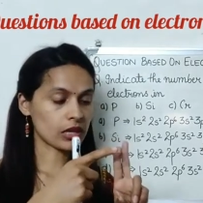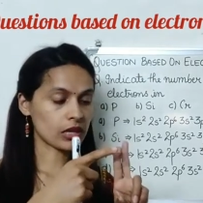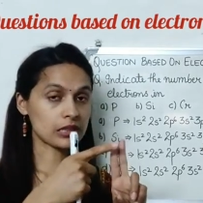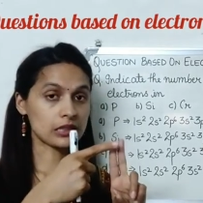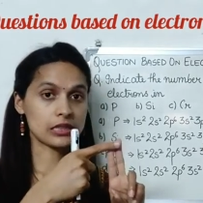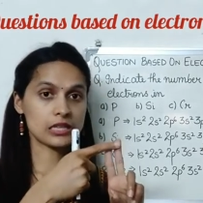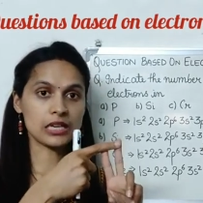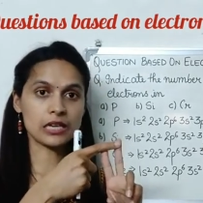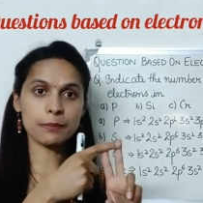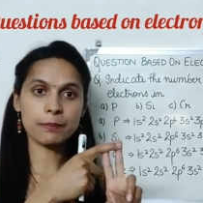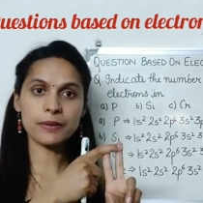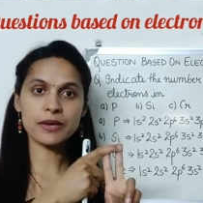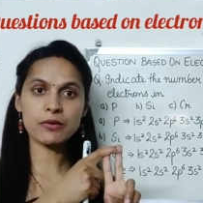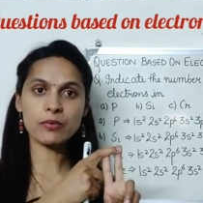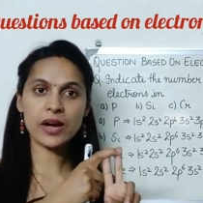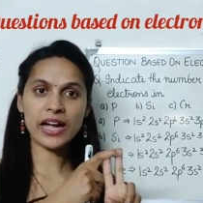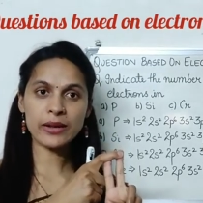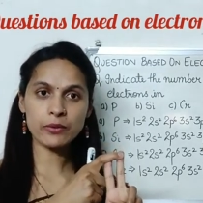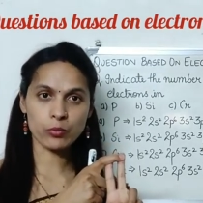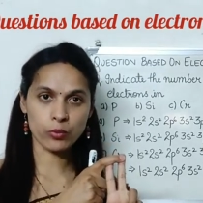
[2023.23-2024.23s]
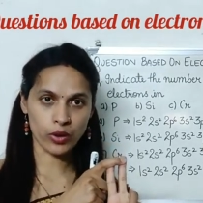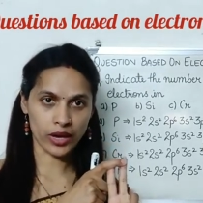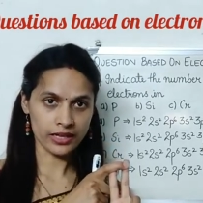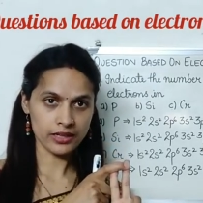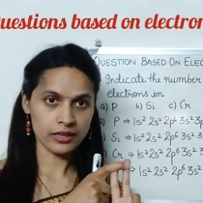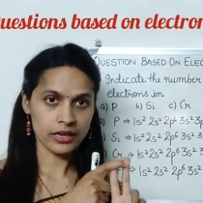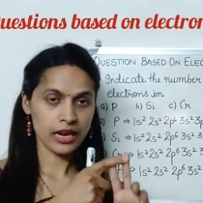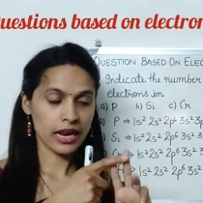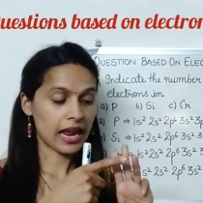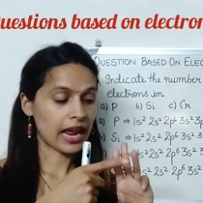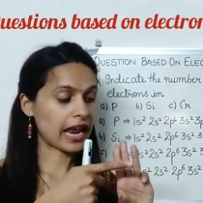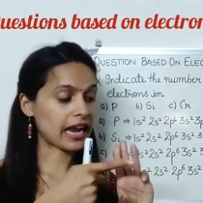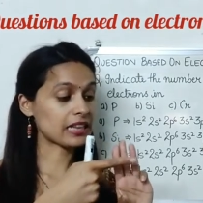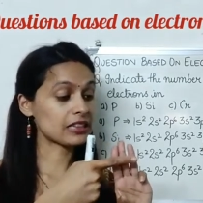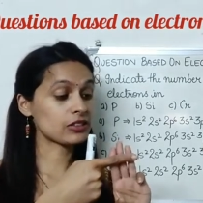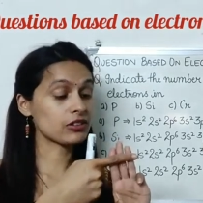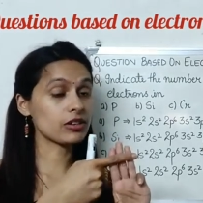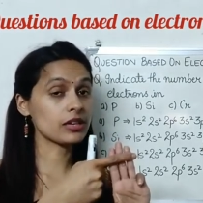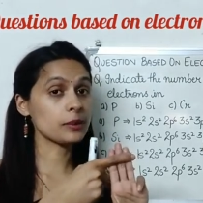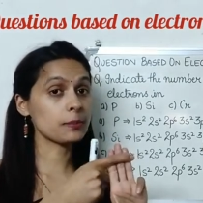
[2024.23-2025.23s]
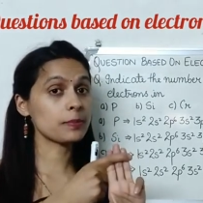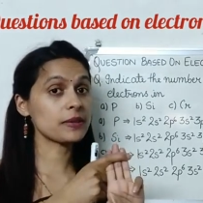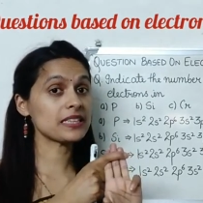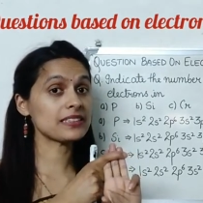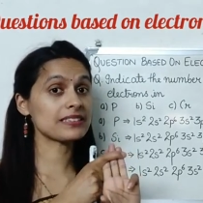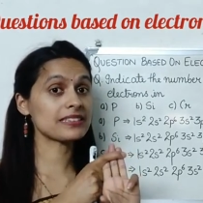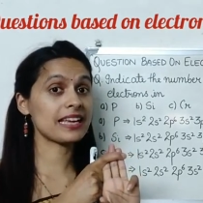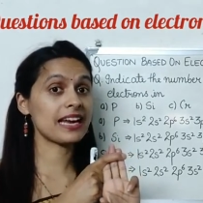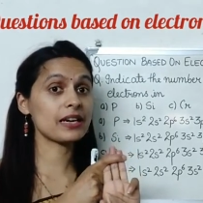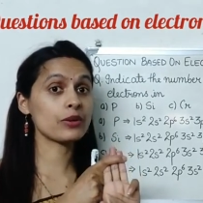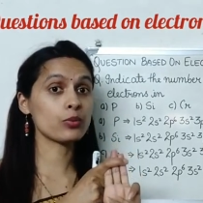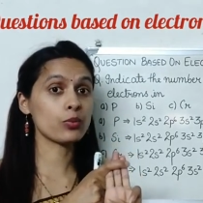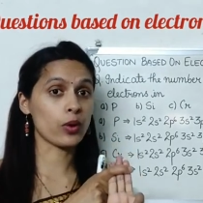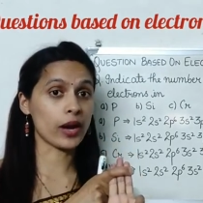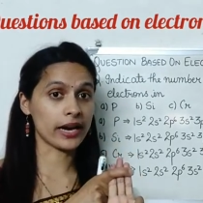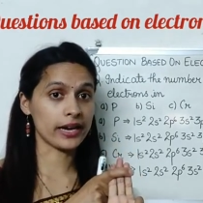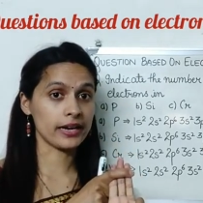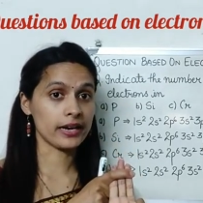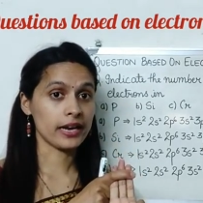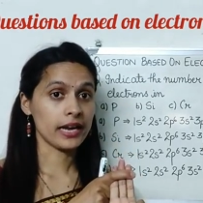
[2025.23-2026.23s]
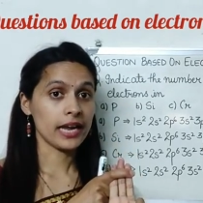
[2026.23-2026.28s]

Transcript: 3py1 and 3pz1,